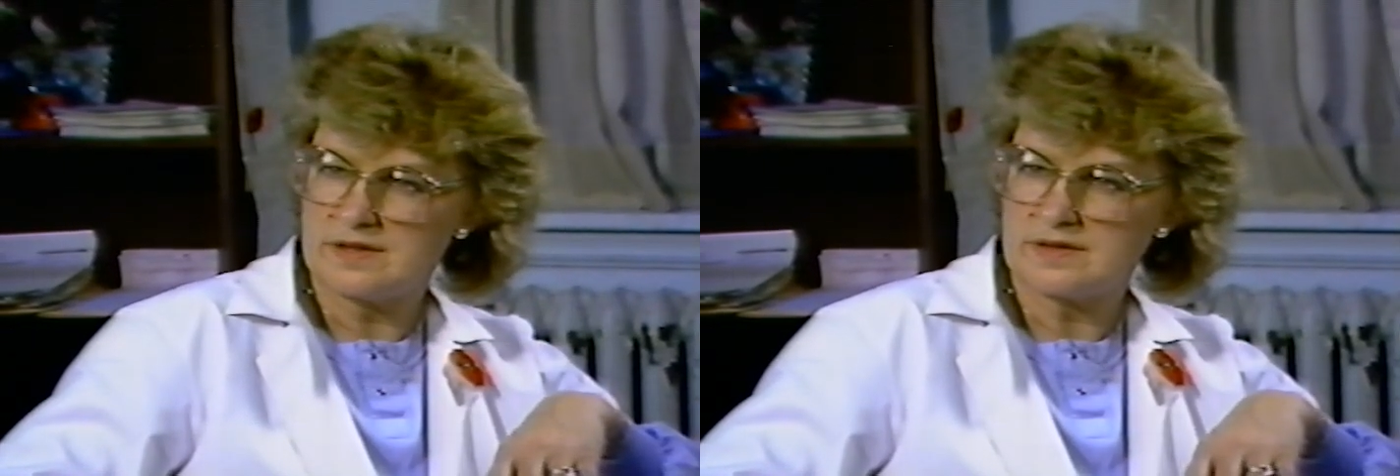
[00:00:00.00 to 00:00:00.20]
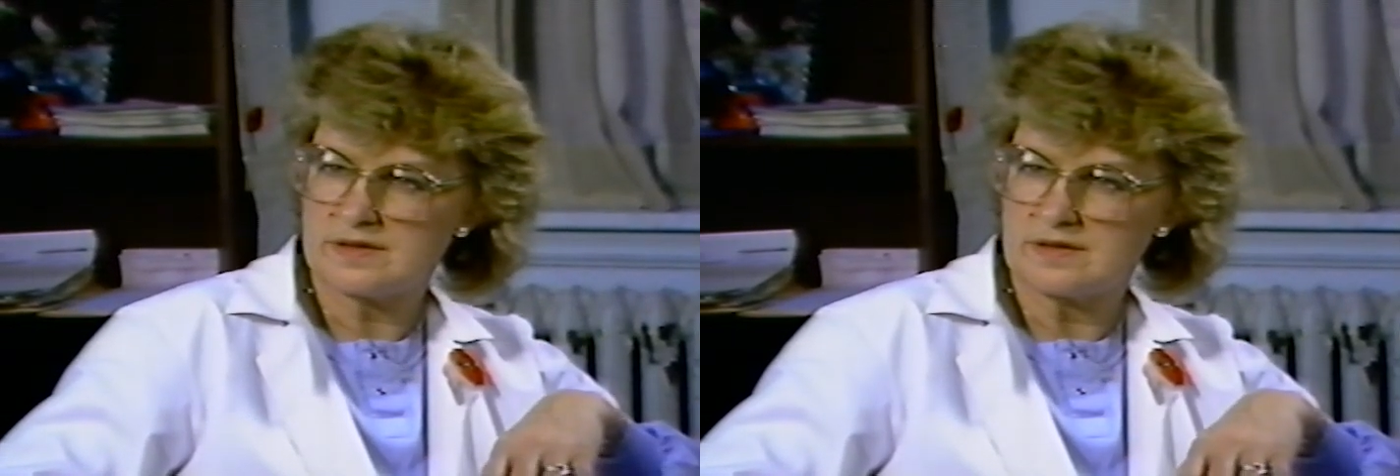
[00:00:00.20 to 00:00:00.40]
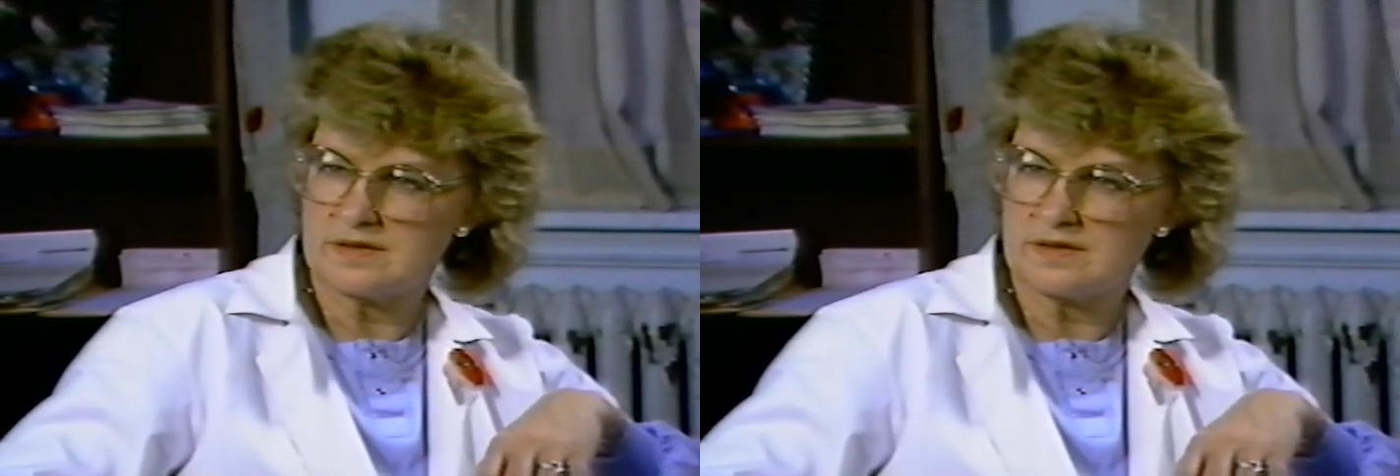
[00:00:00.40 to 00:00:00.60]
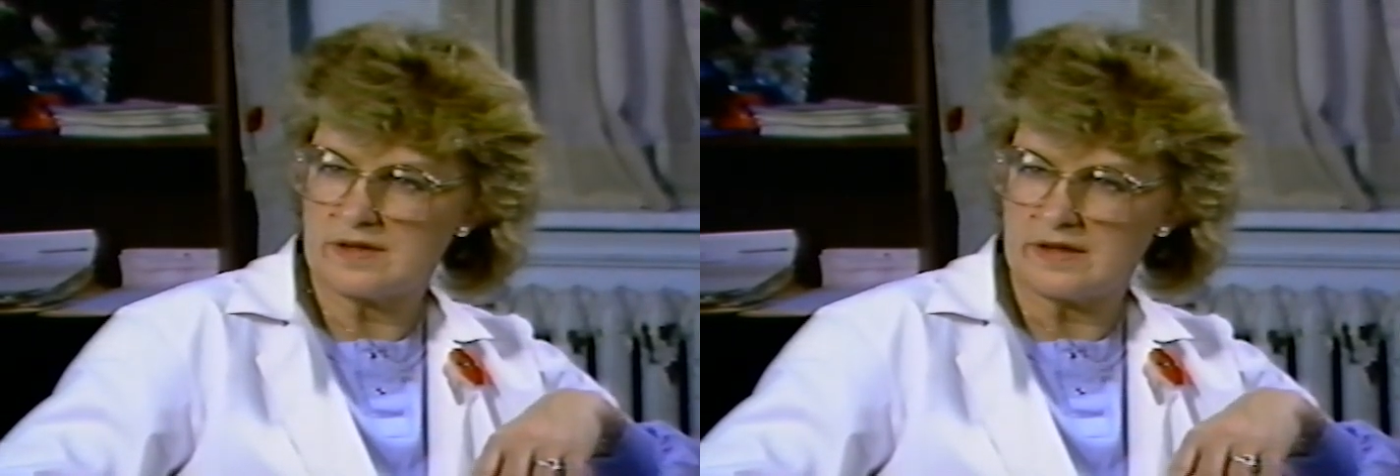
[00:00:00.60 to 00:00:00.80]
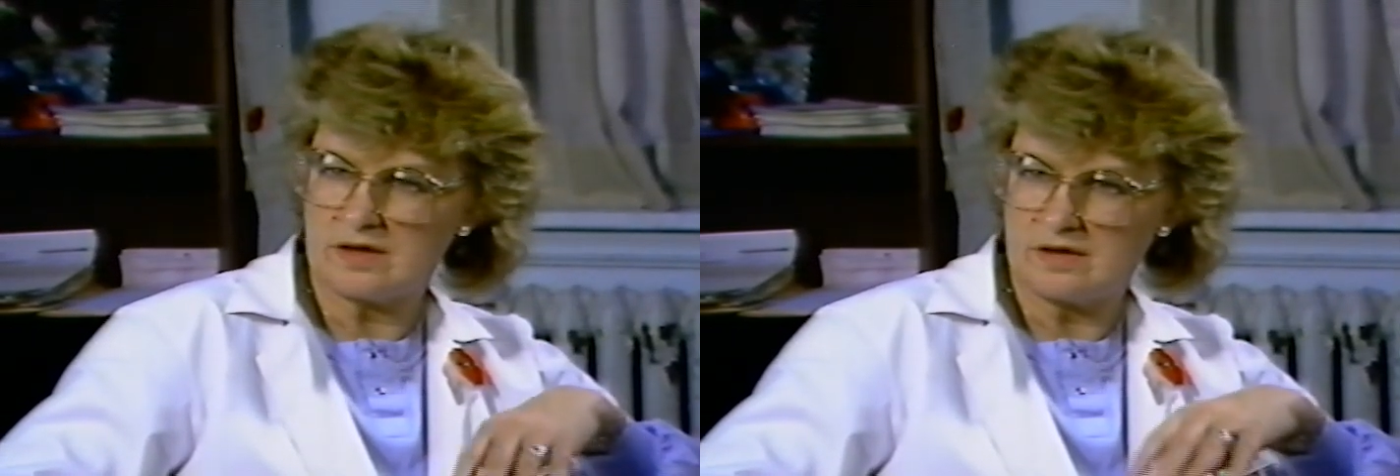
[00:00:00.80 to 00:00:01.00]
accept
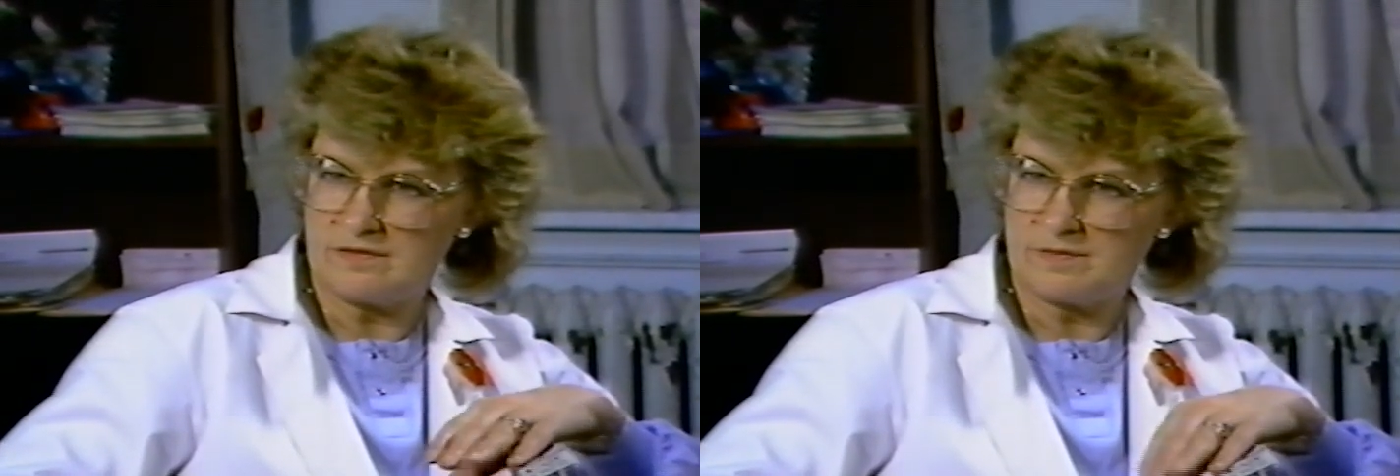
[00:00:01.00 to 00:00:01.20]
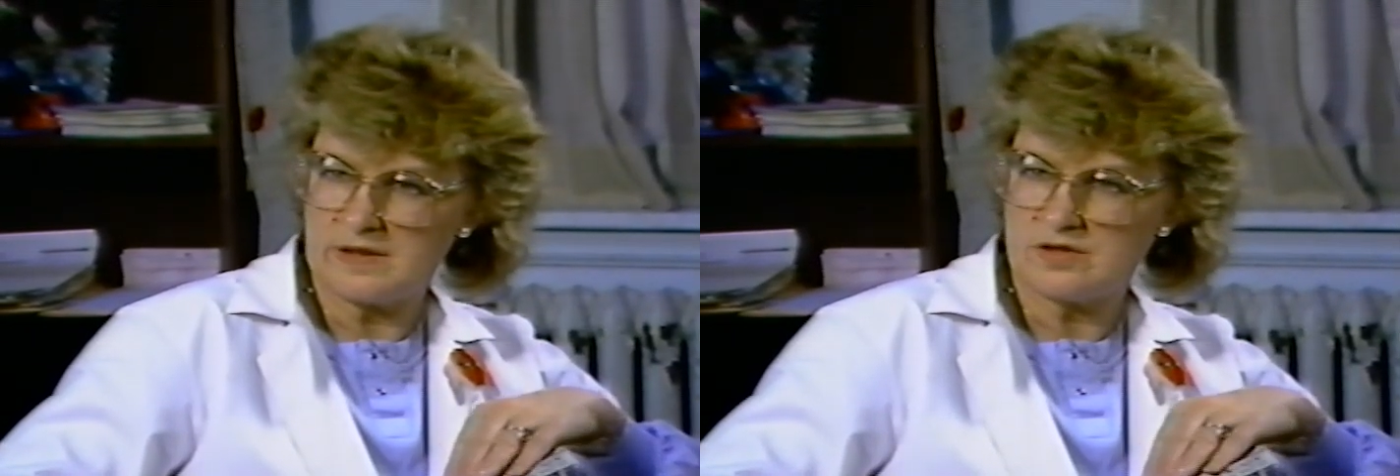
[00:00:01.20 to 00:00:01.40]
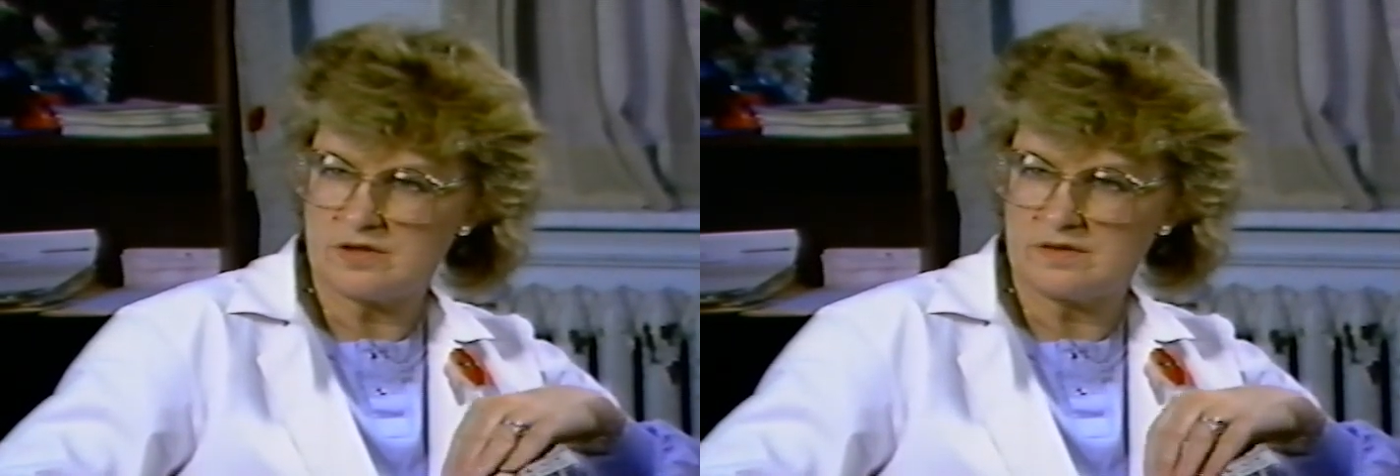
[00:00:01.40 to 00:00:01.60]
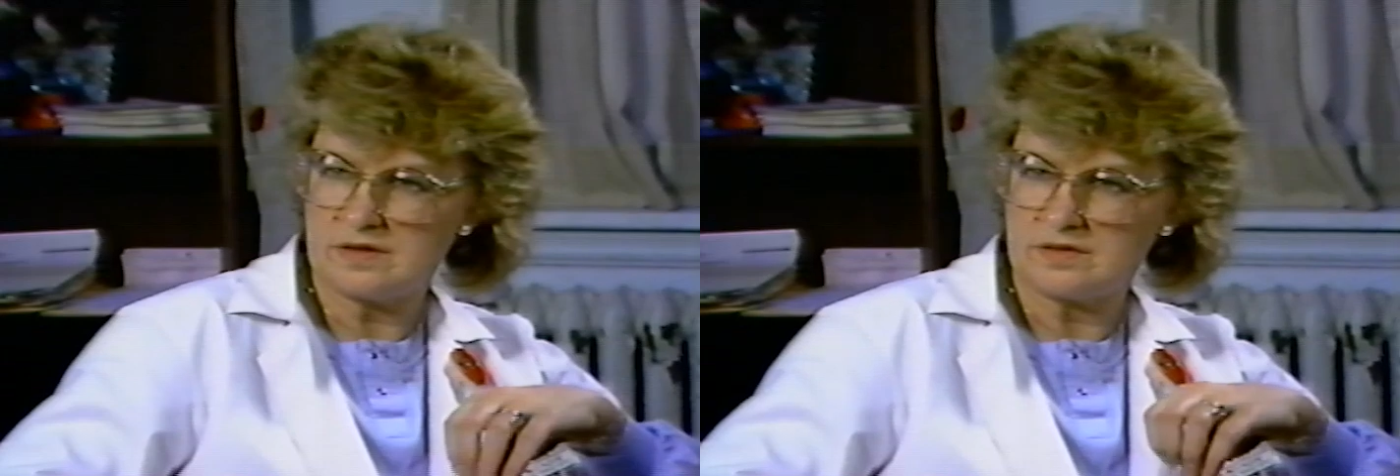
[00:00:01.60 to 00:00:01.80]
yourself with the present